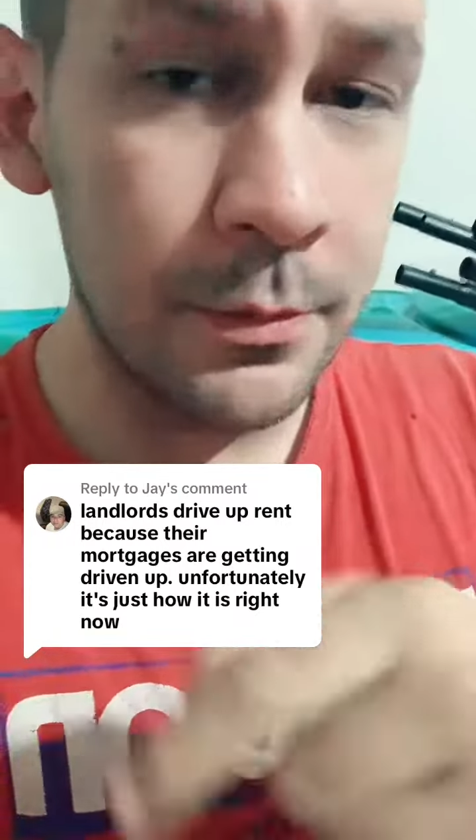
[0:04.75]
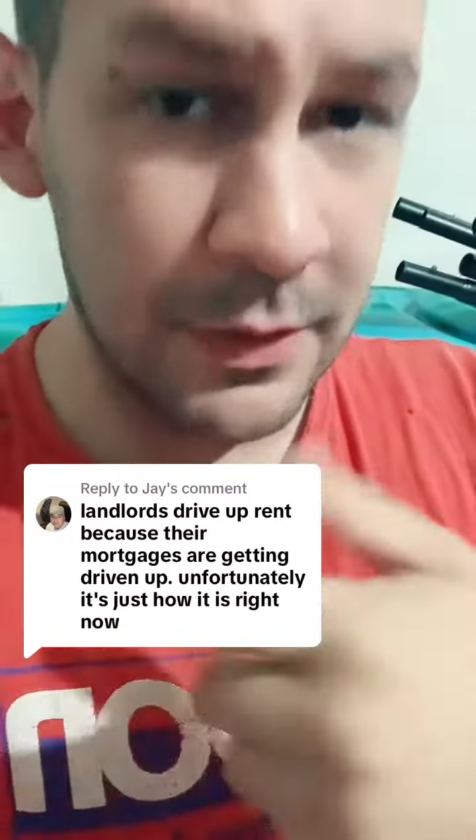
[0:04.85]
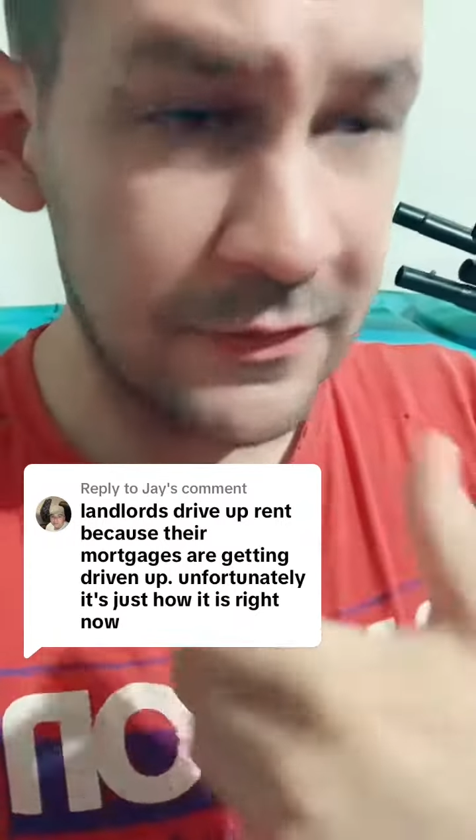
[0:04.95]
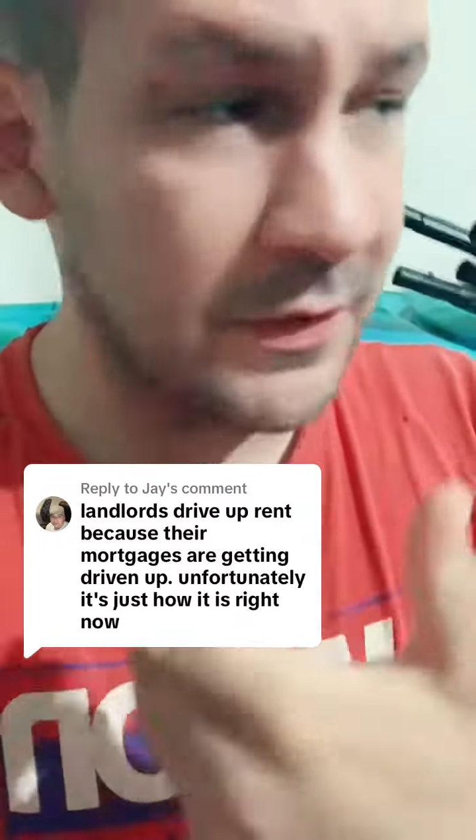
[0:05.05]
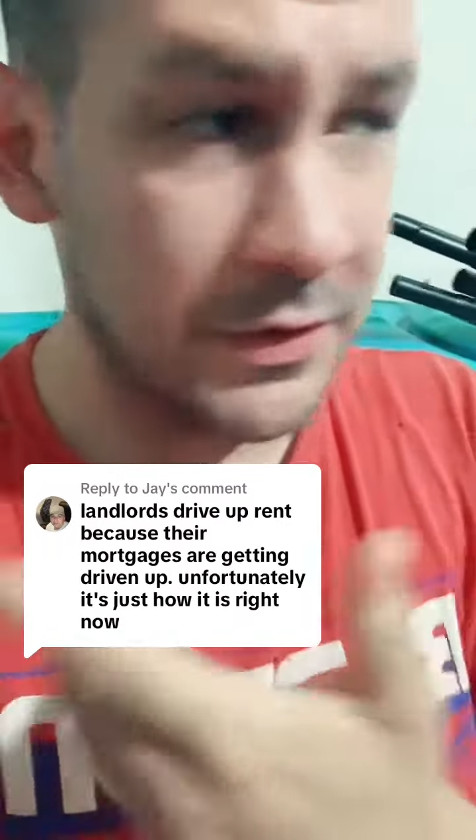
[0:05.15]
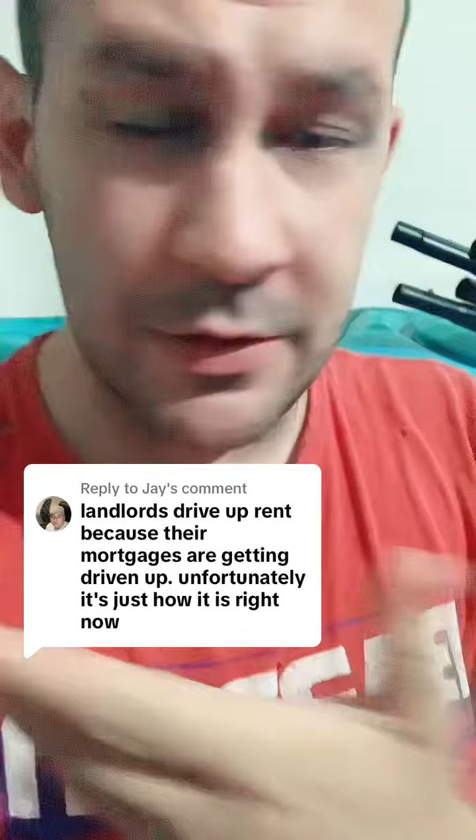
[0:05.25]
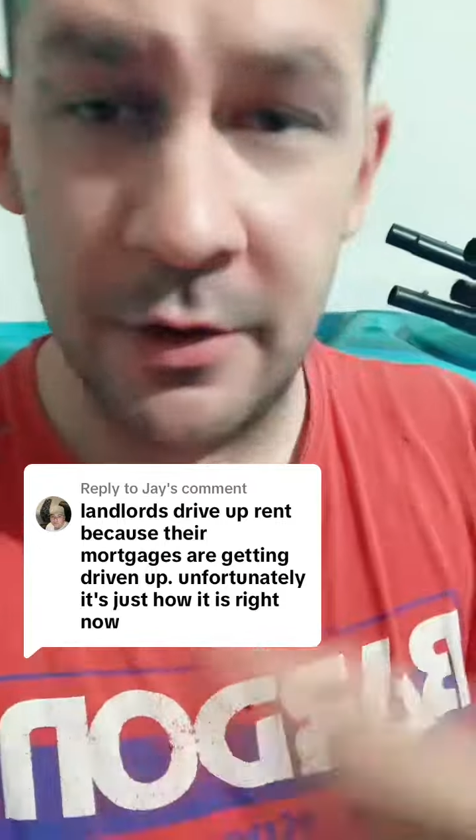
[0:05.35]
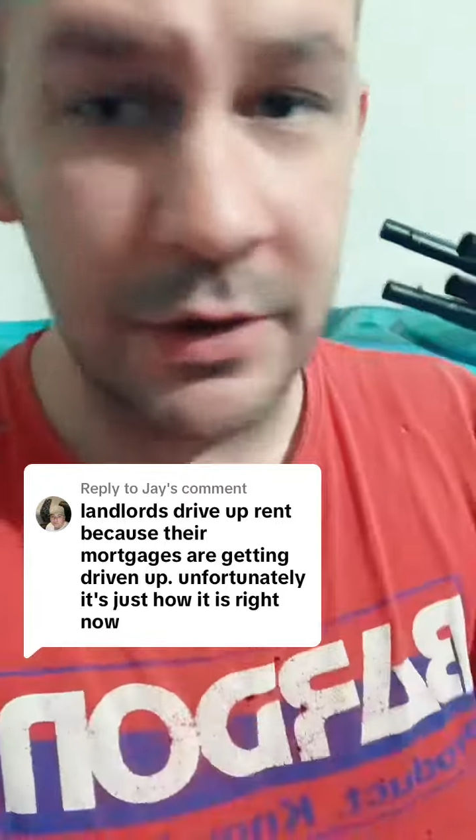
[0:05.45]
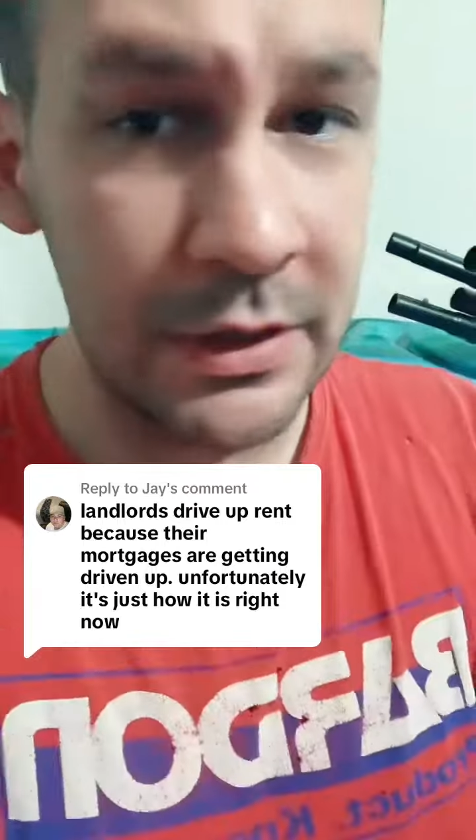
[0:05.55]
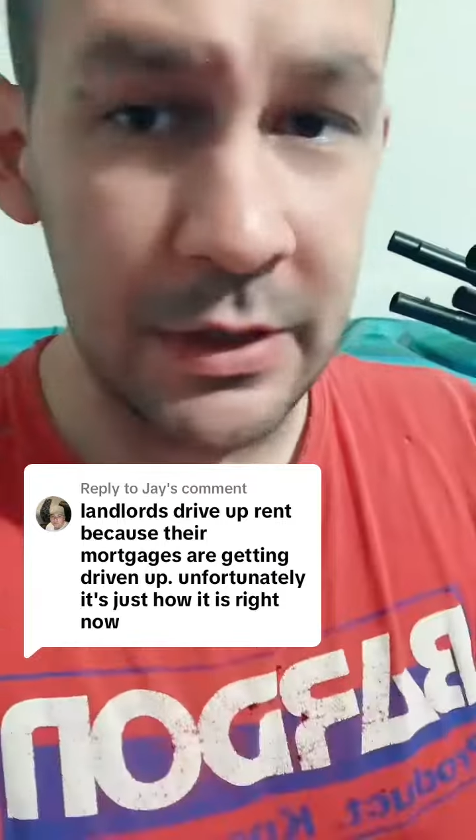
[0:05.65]
But for
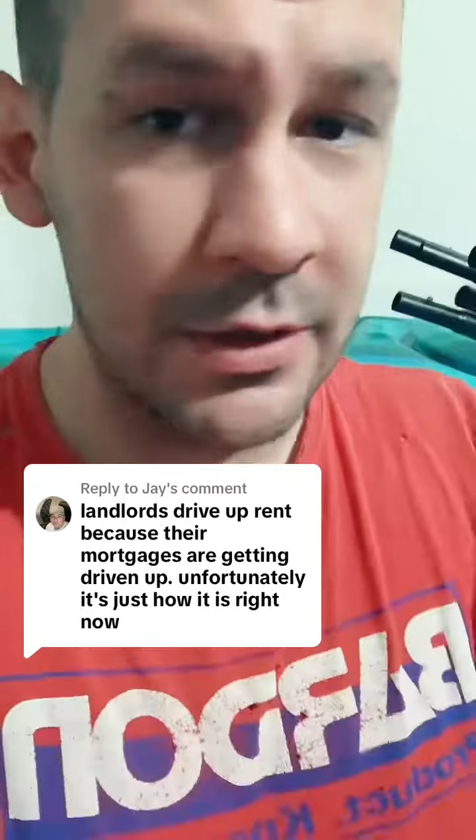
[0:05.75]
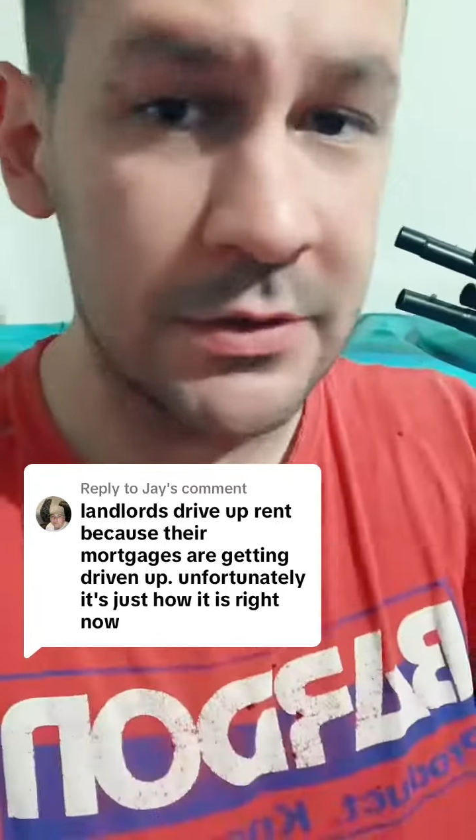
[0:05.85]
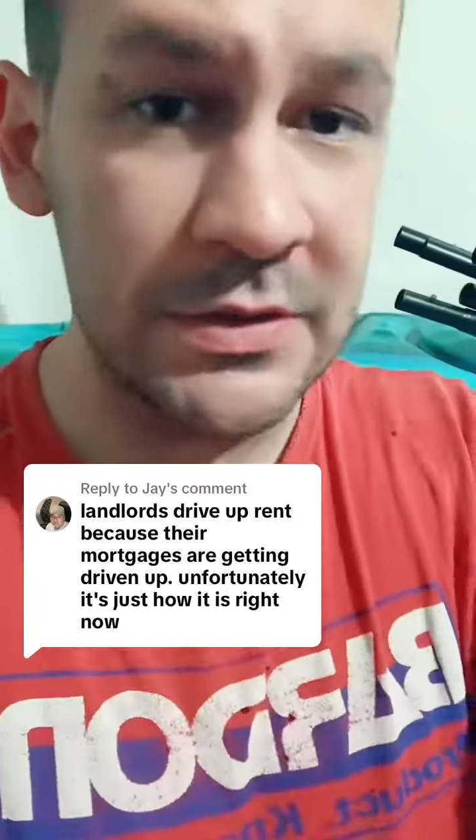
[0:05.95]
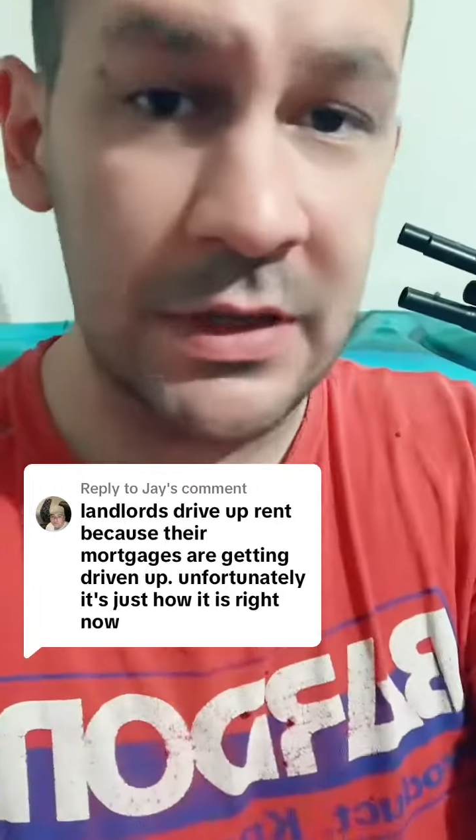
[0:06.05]
30 years,